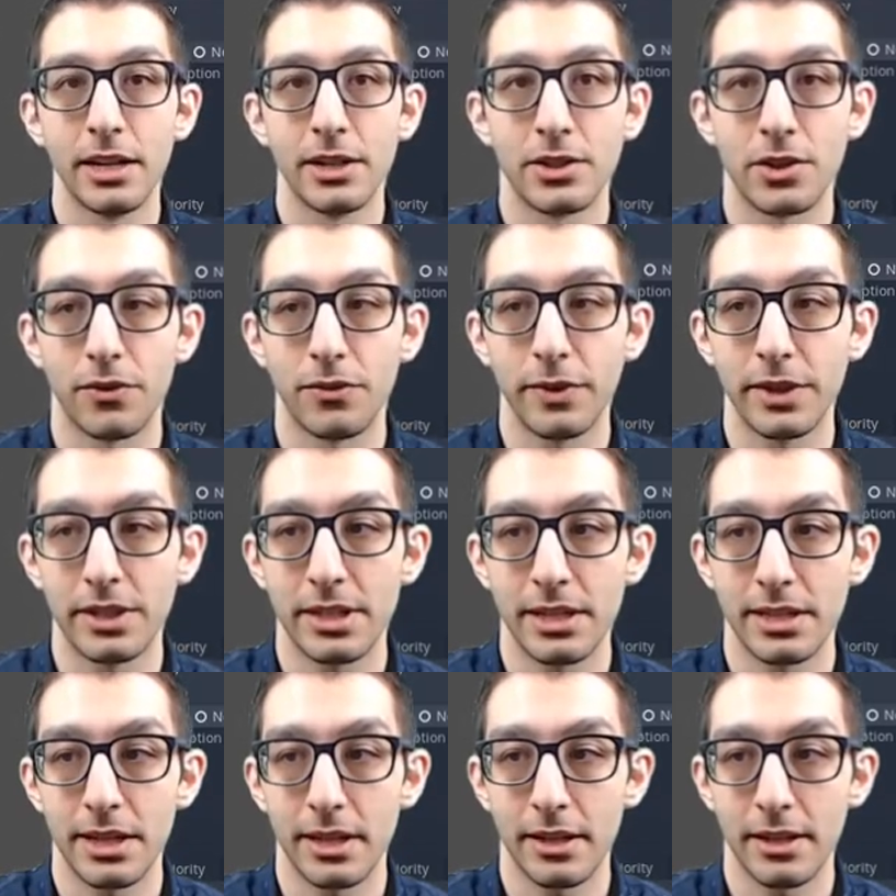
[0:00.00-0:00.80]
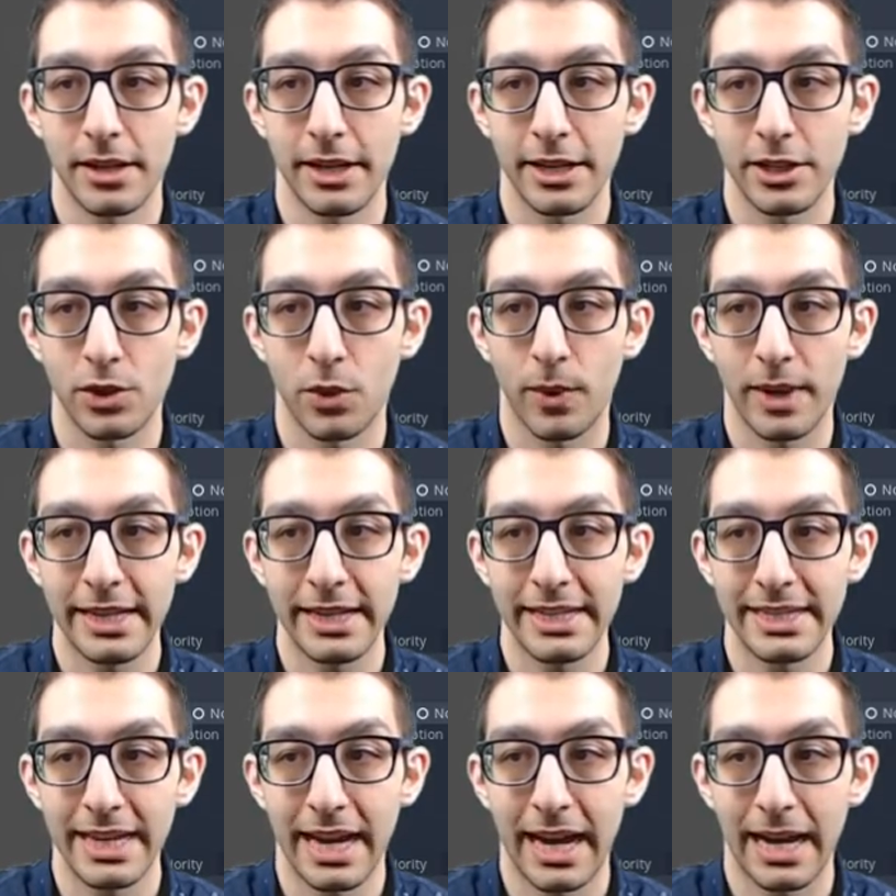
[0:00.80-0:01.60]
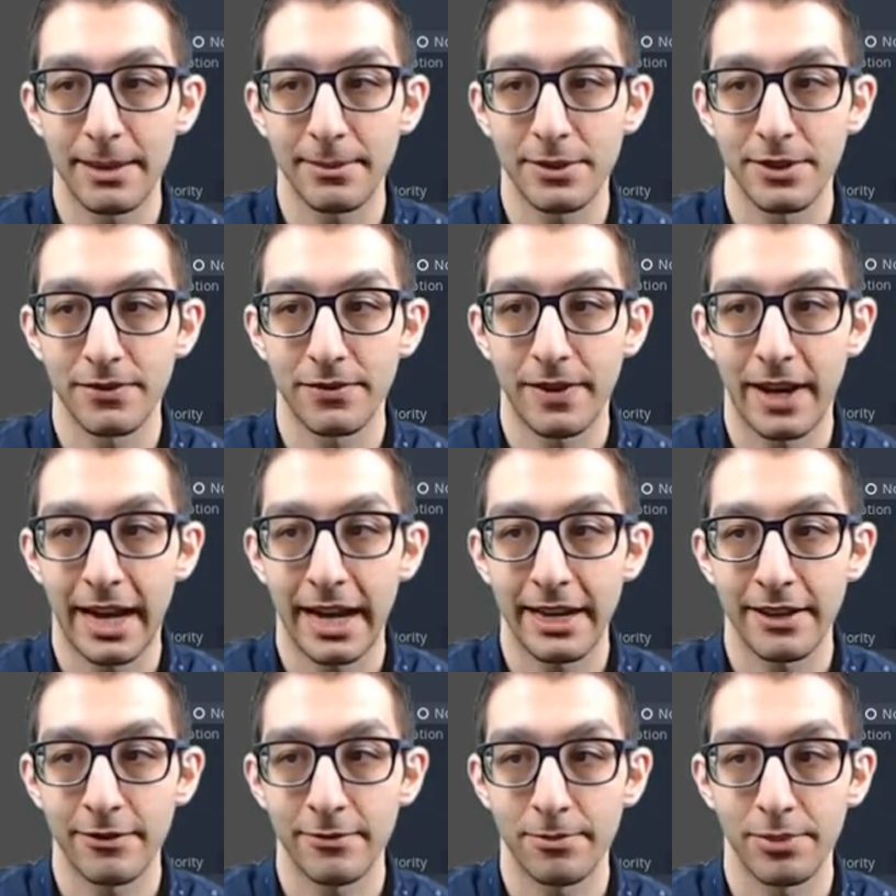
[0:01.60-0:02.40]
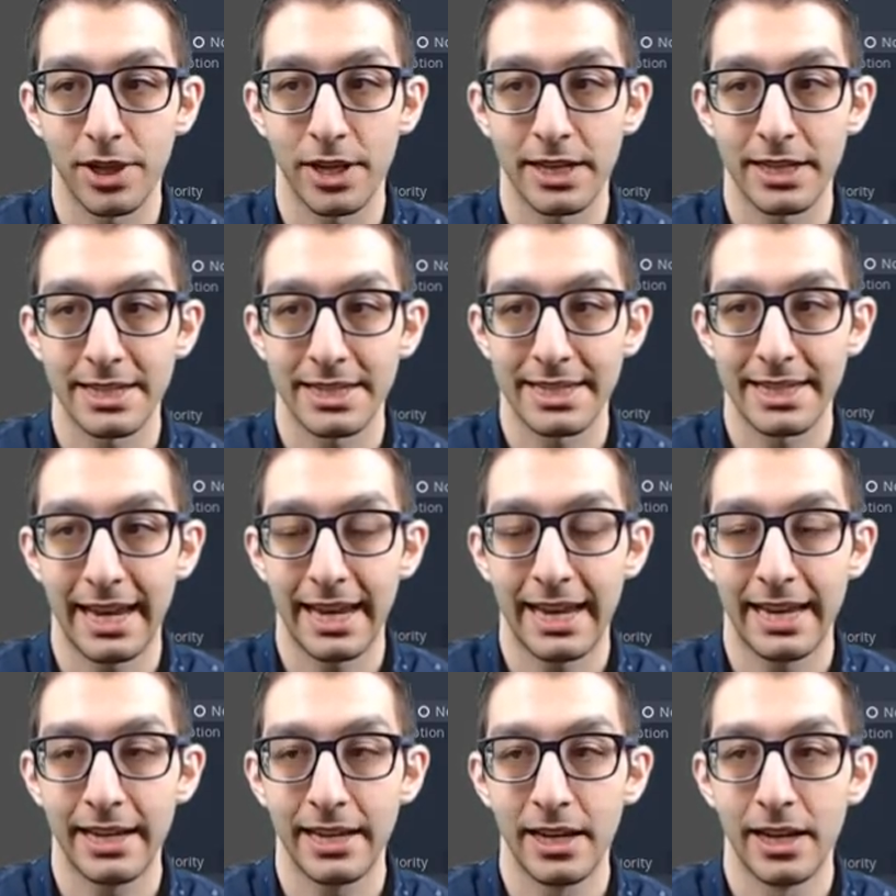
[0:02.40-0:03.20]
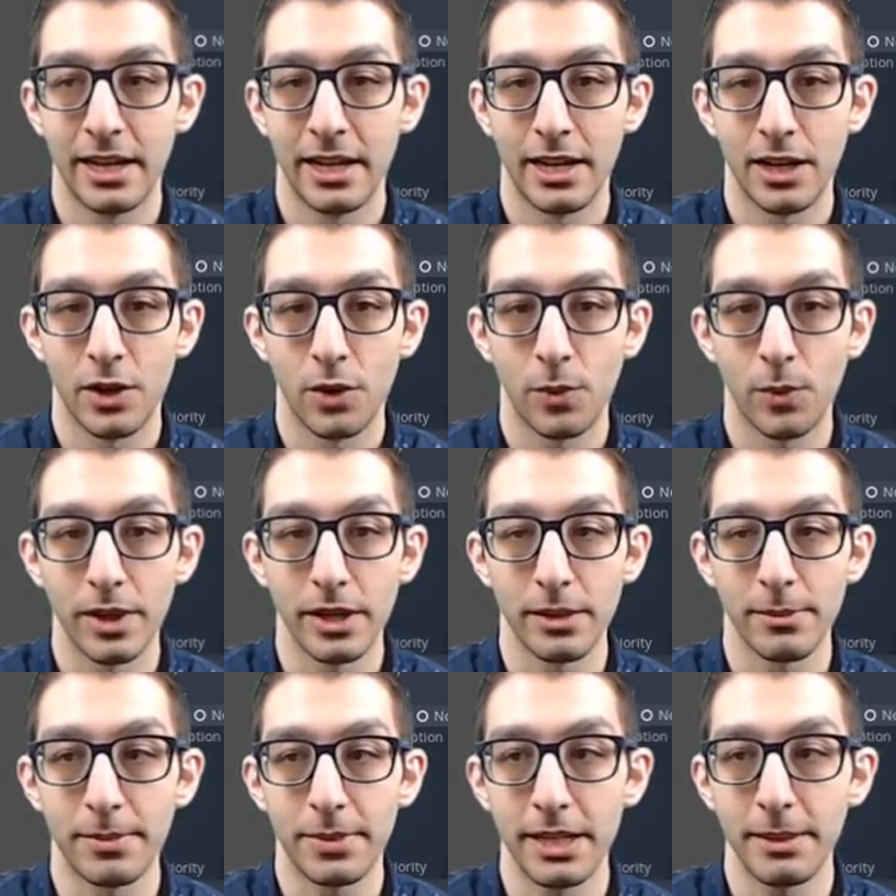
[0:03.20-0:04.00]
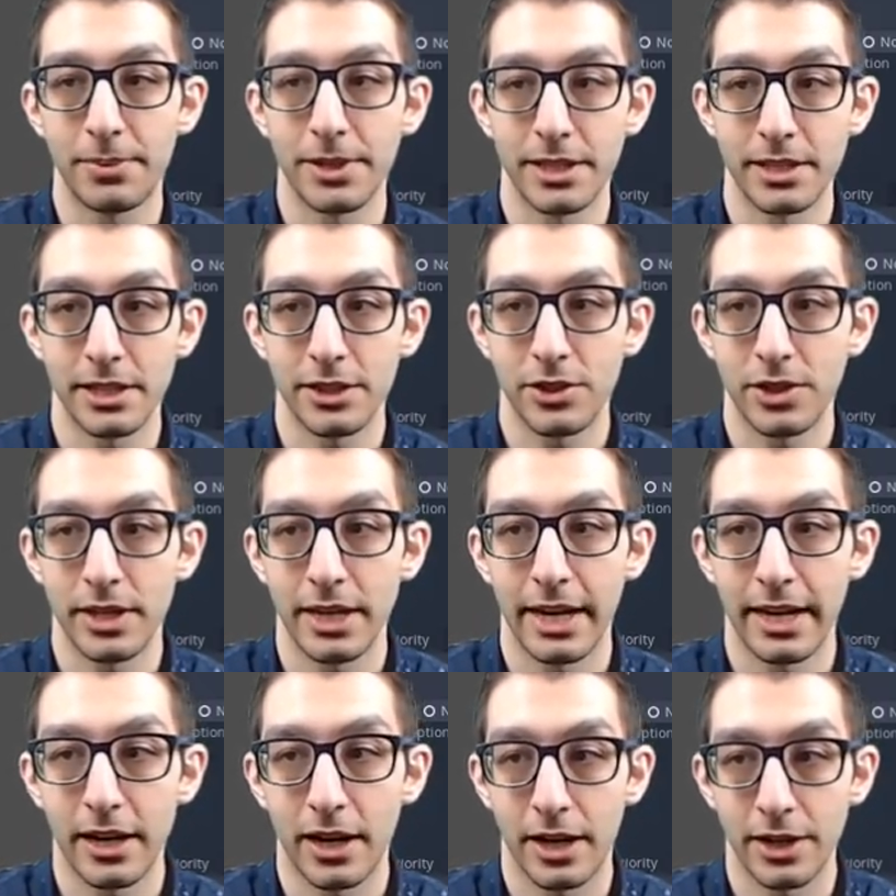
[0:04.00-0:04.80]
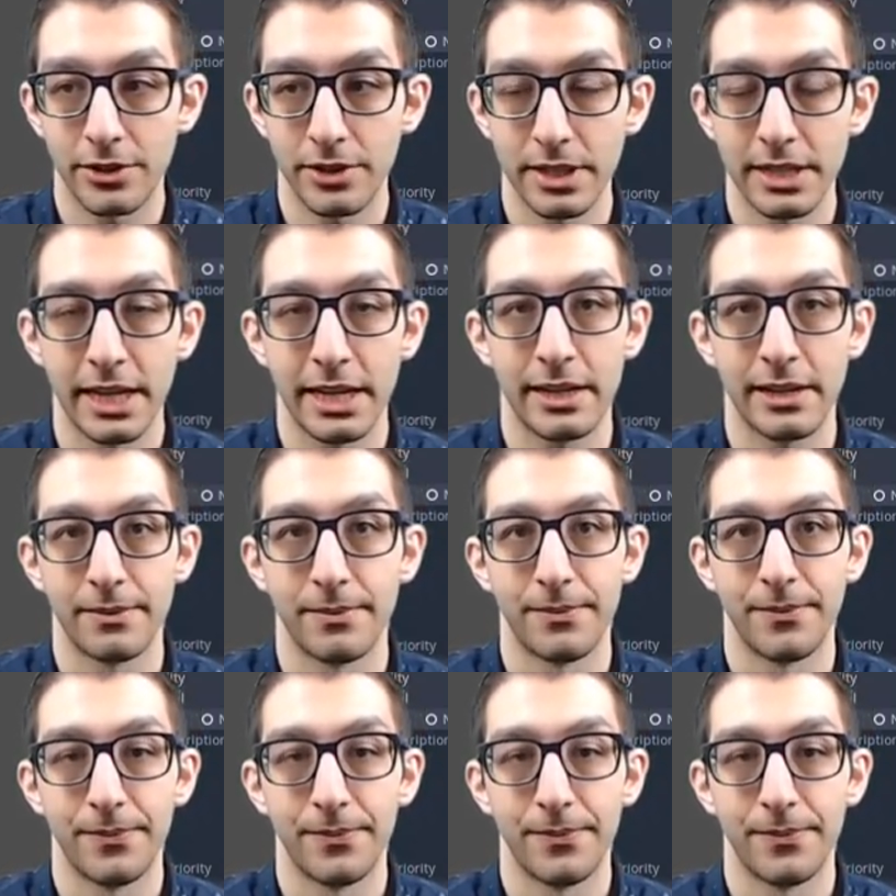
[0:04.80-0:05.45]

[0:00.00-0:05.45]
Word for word: So if we say something like twenty times five plus ten will be positioned at one hundred ten.